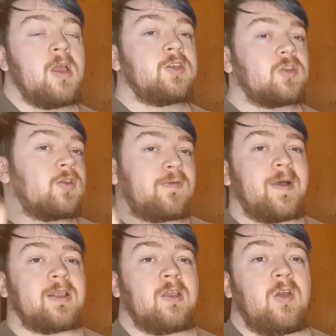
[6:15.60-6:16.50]
so the
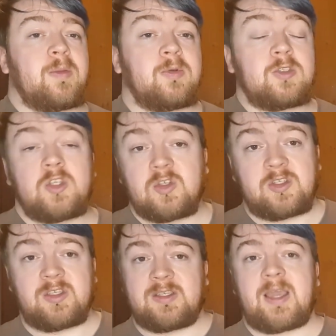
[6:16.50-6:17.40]
fact that you're able
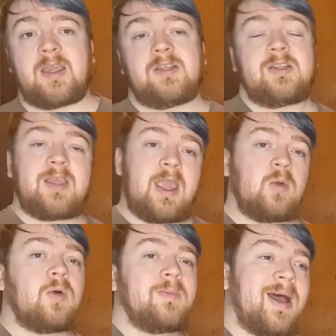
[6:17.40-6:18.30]
just to sack it to
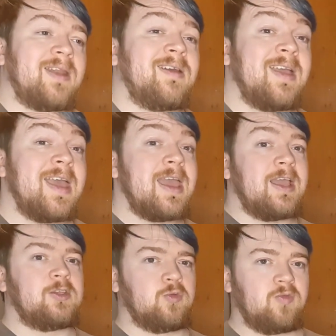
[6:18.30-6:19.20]
gain 1 mana
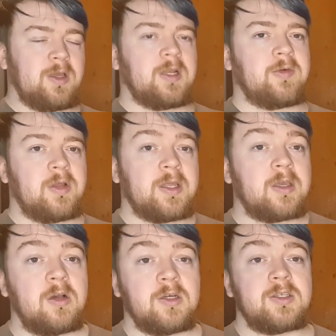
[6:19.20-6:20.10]
is really, really
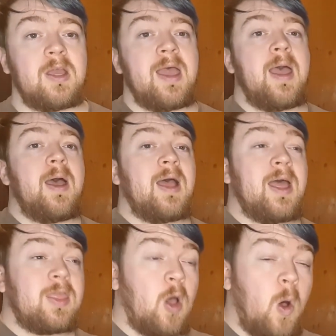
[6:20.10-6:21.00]
good.
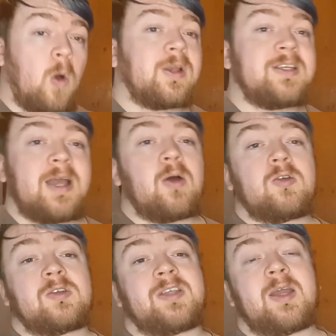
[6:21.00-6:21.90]
The only
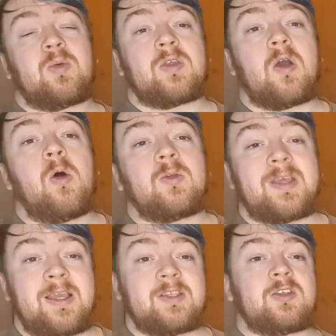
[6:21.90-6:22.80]
downside with gold
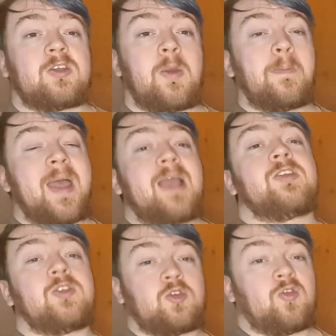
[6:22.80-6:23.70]
is, compared
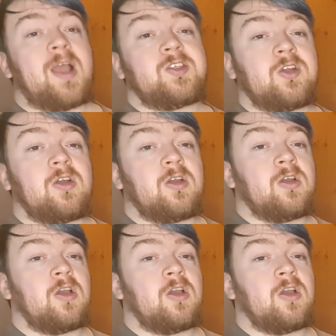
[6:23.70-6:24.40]
to treasure,